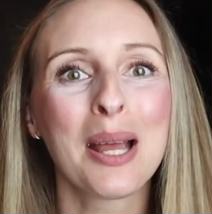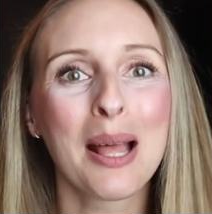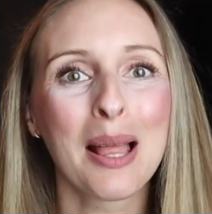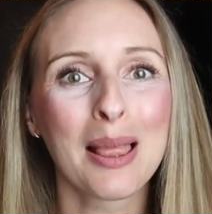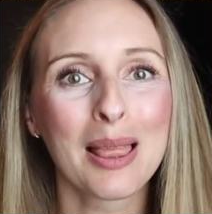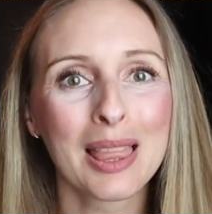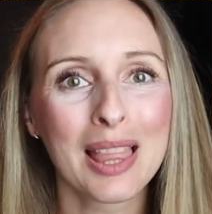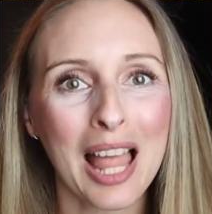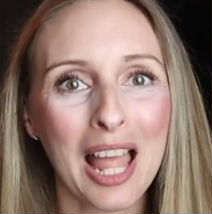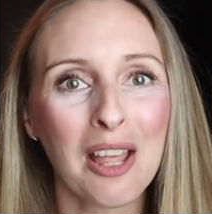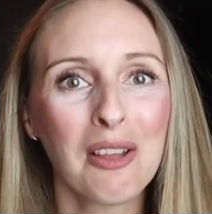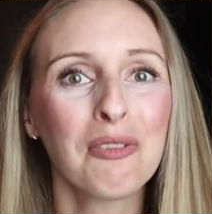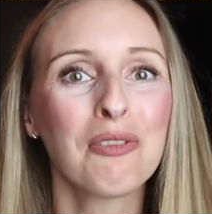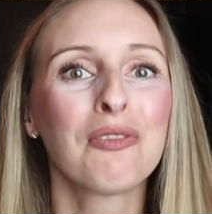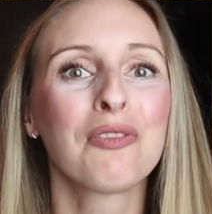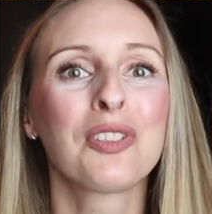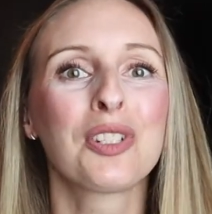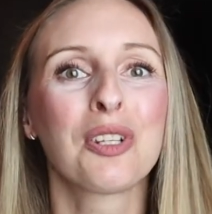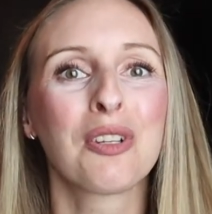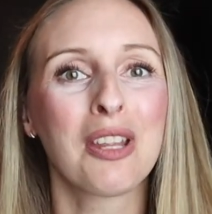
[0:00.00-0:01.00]

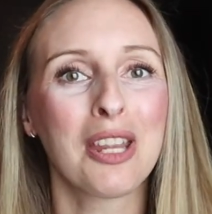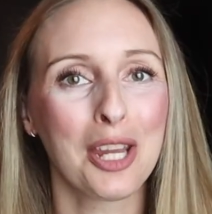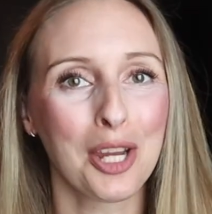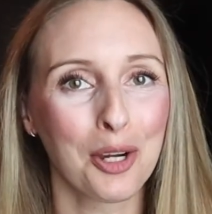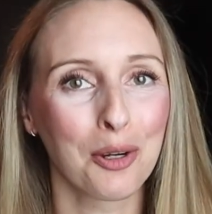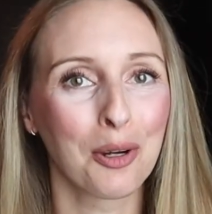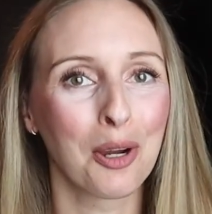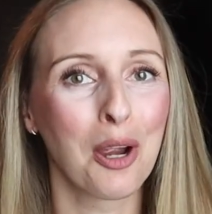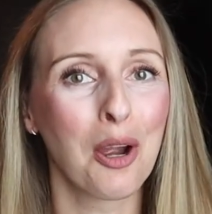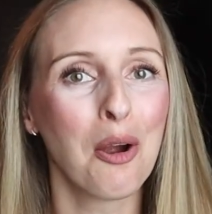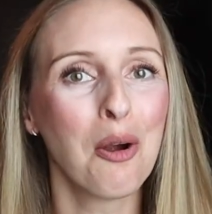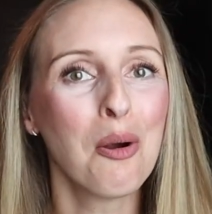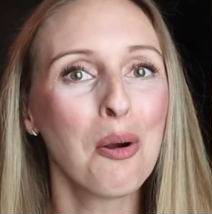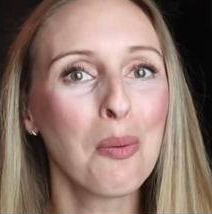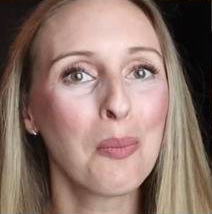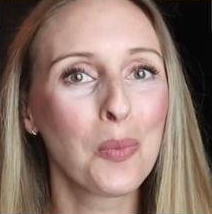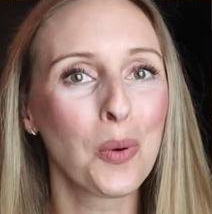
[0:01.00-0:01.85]
left arrow